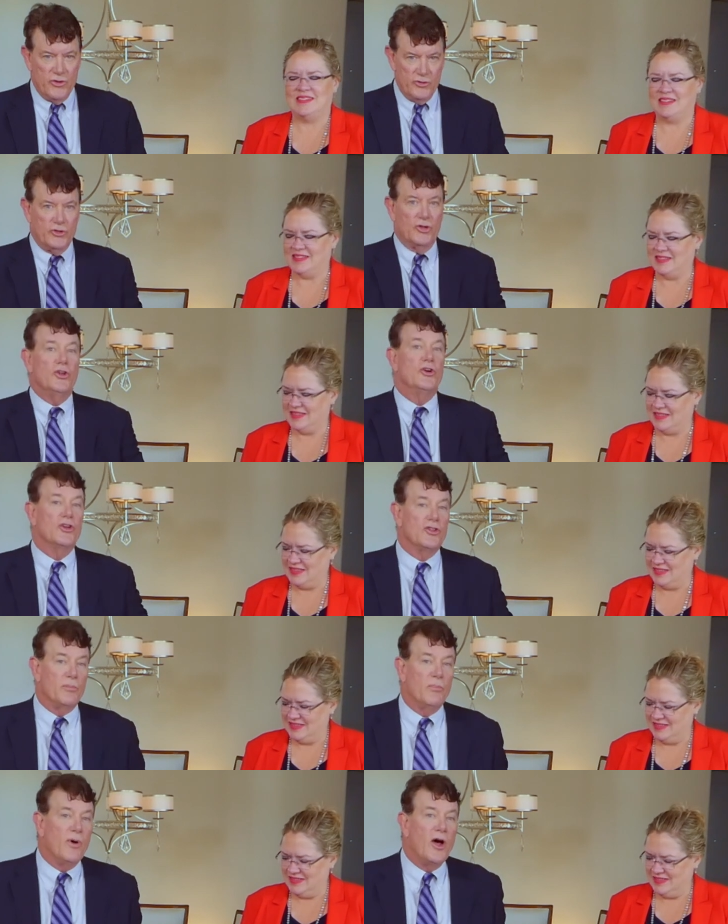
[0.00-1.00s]
Speaker 1: you should look
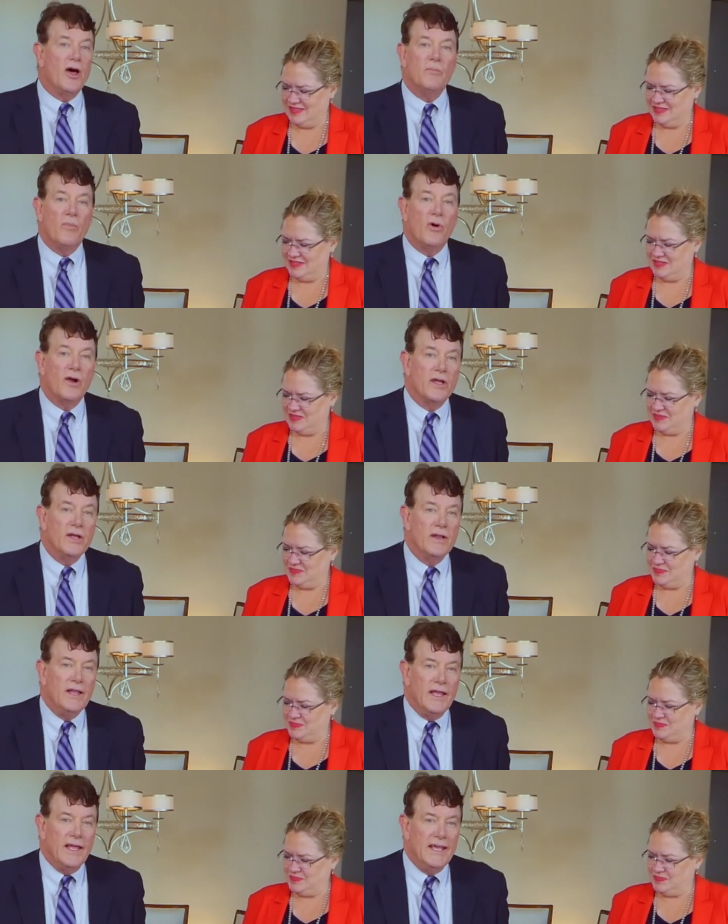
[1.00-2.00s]
at the broad market
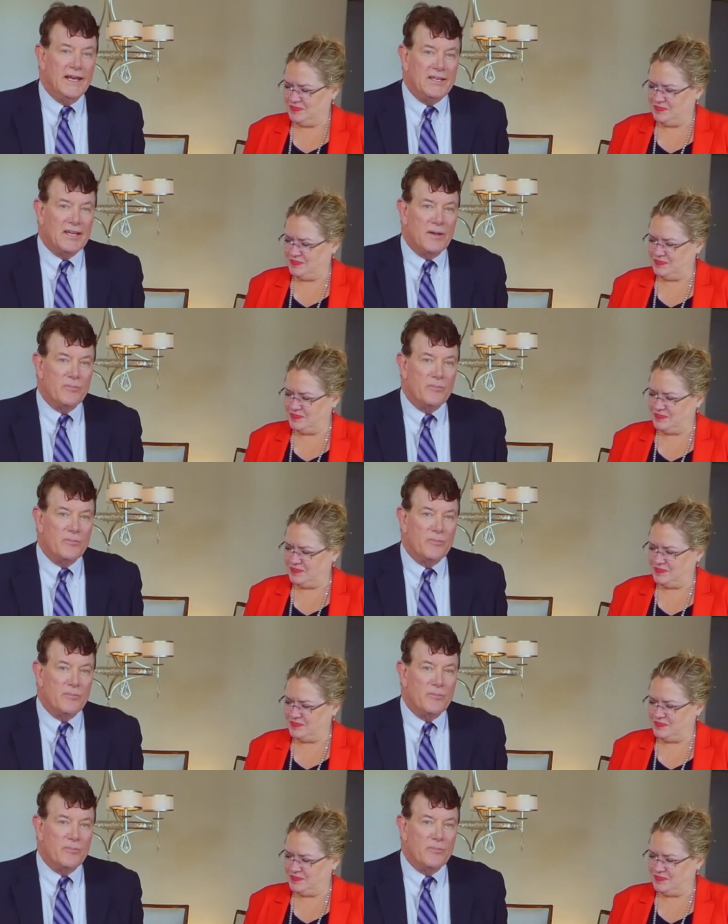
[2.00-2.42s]
anytime